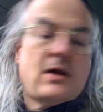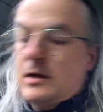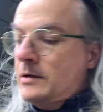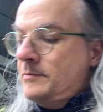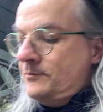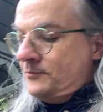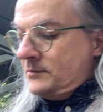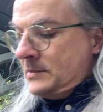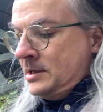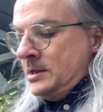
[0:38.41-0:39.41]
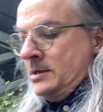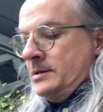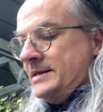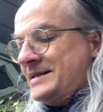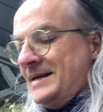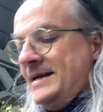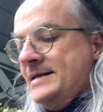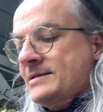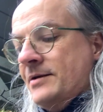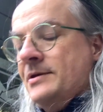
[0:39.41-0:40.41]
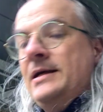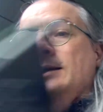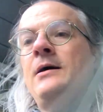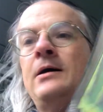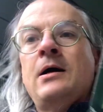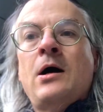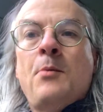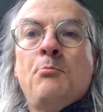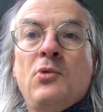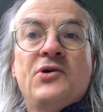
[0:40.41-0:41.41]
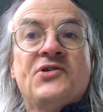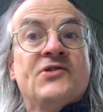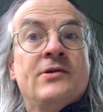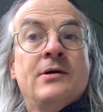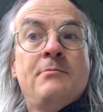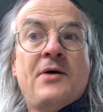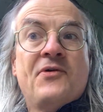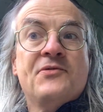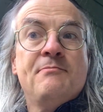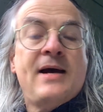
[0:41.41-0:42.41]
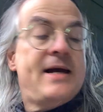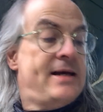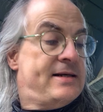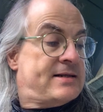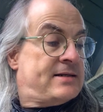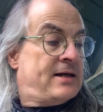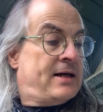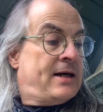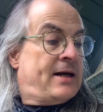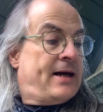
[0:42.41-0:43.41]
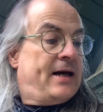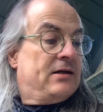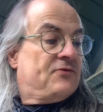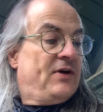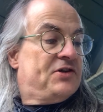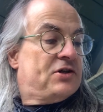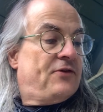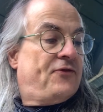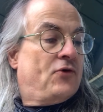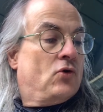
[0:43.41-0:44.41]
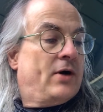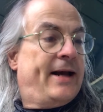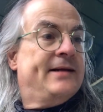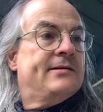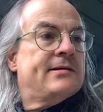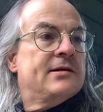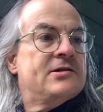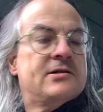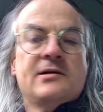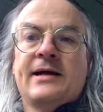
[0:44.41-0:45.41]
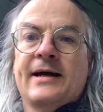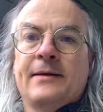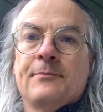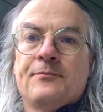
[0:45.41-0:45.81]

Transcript: Um, this is the Moss Mother's Maze, an adventure for a dungeon game.